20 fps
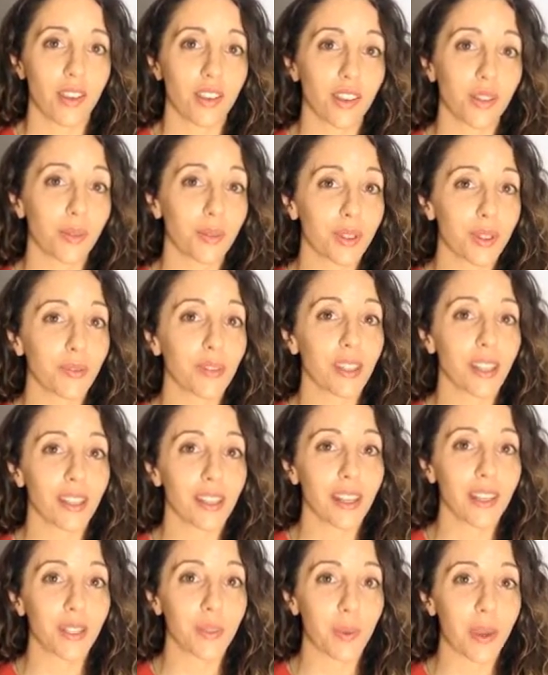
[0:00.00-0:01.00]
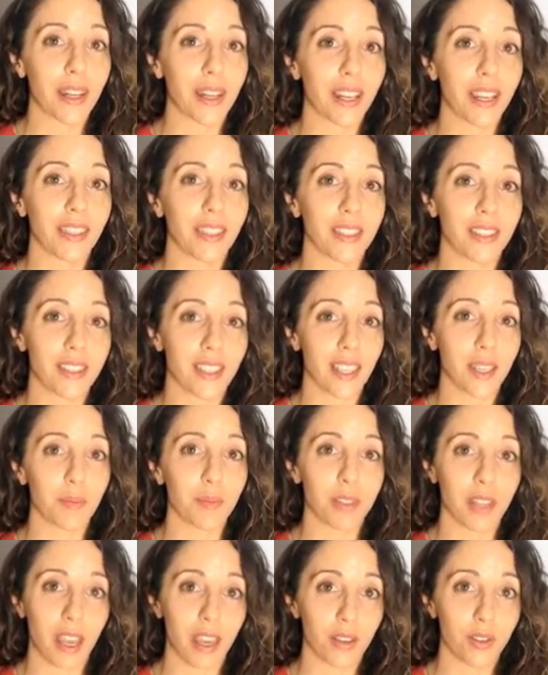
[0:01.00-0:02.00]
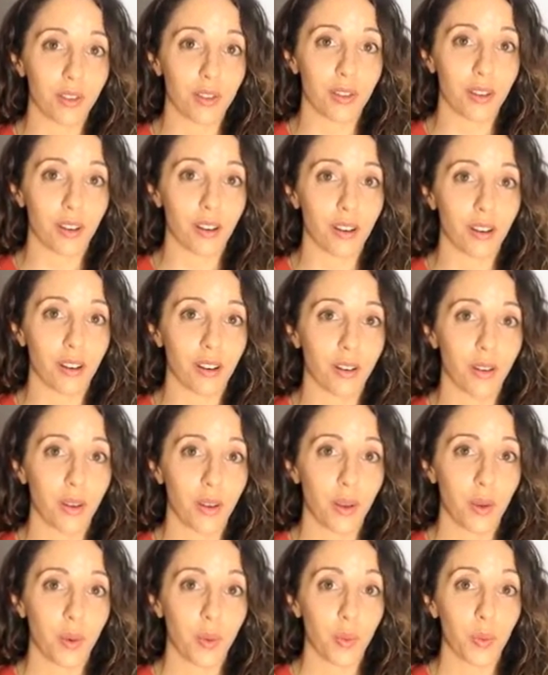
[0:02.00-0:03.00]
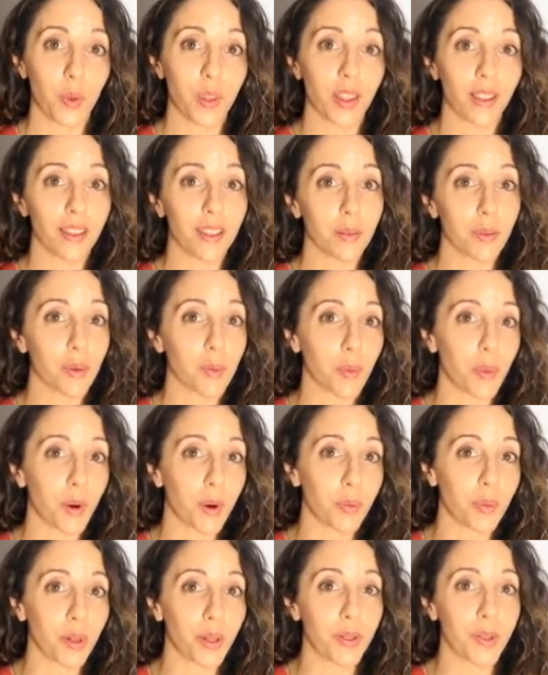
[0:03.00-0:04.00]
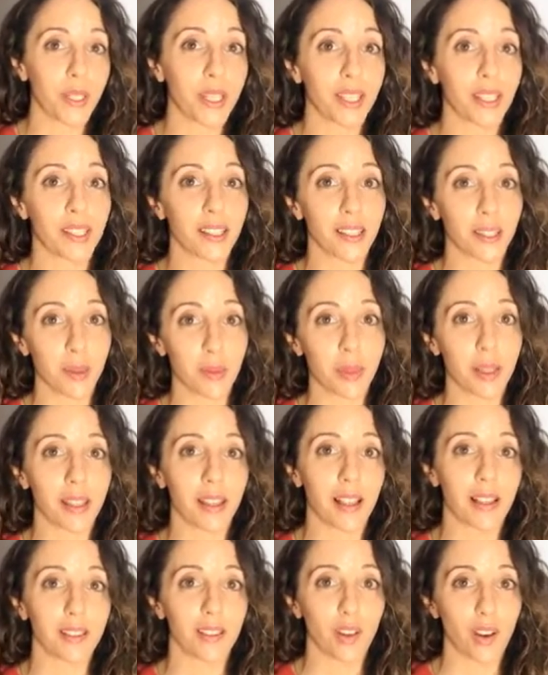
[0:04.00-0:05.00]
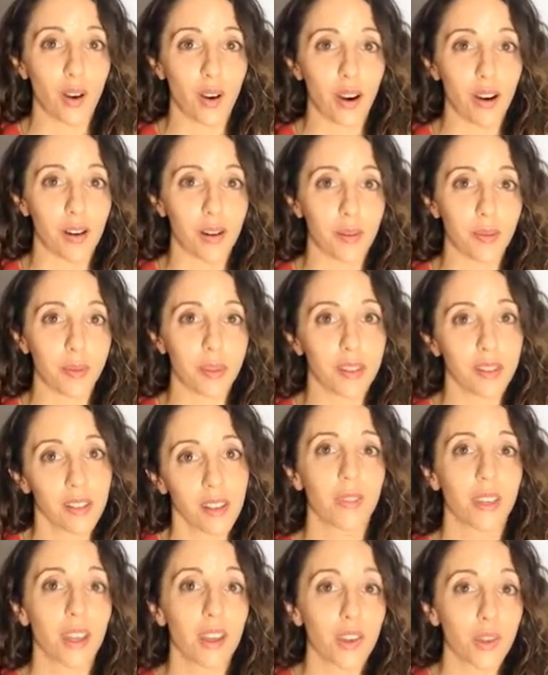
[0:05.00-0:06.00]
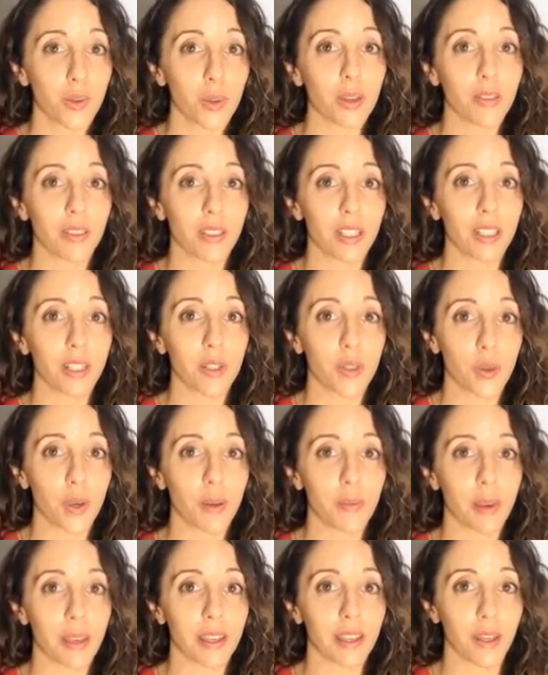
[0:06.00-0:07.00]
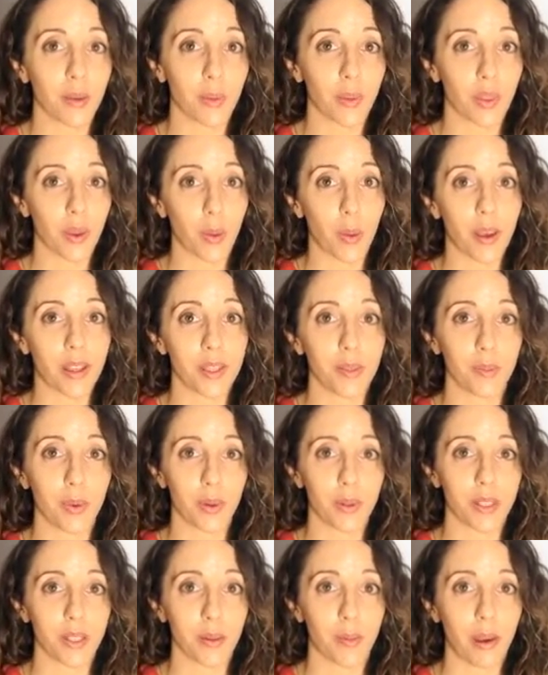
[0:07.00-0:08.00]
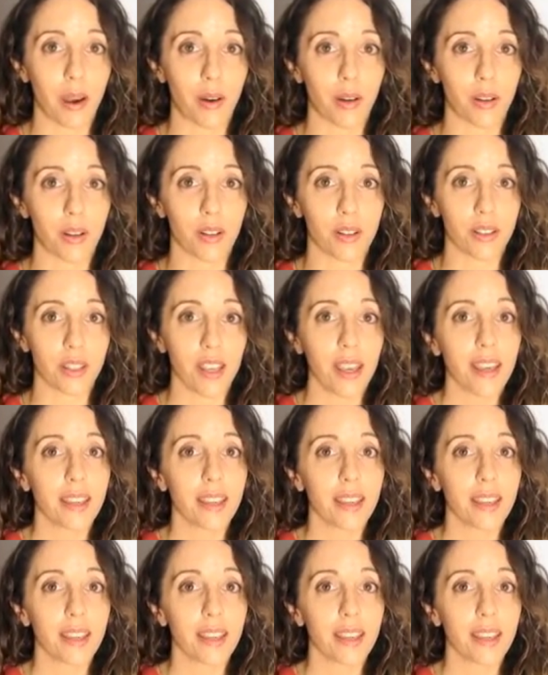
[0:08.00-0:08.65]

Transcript: So it's a really nice way to get the same texture with a little bit more protein and a little bit less carbs. So I really enjoy baking with the Quest protein powders.